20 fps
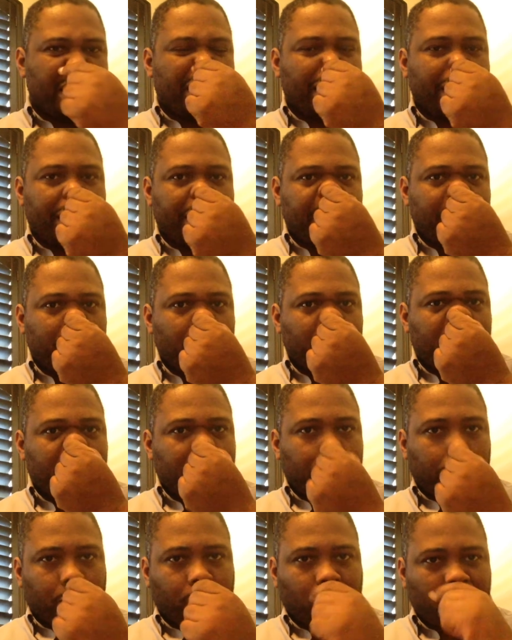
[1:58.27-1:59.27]
and you
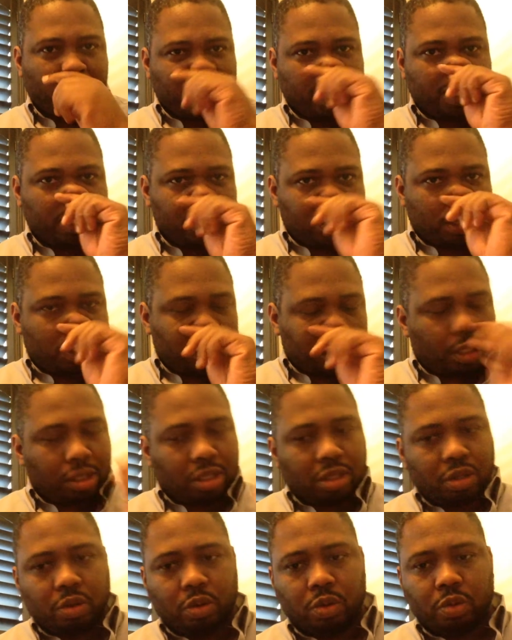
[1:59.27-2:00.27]
can trace
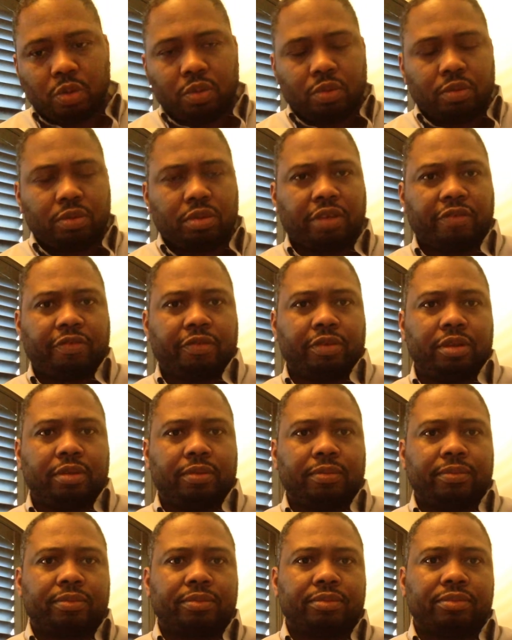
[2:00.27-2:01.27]
who different
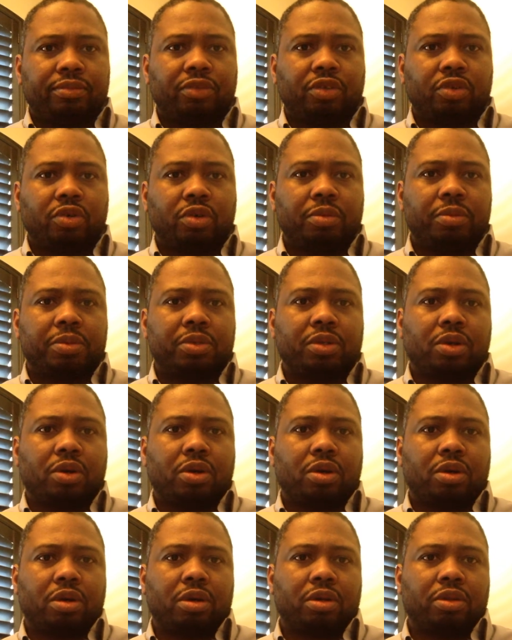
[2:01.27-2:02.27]
groups
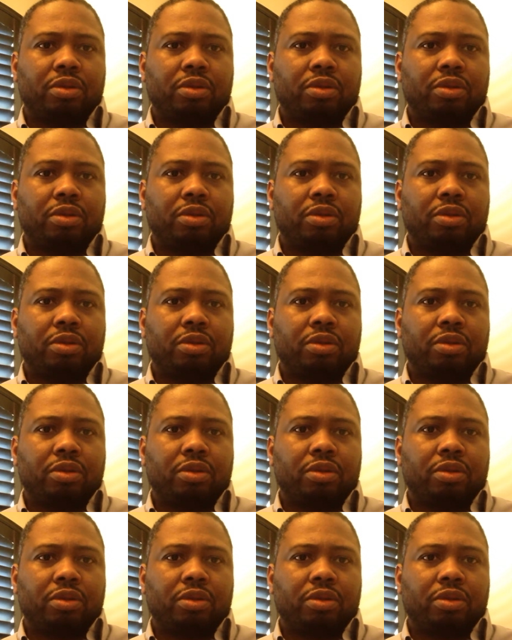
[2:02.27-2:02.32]
are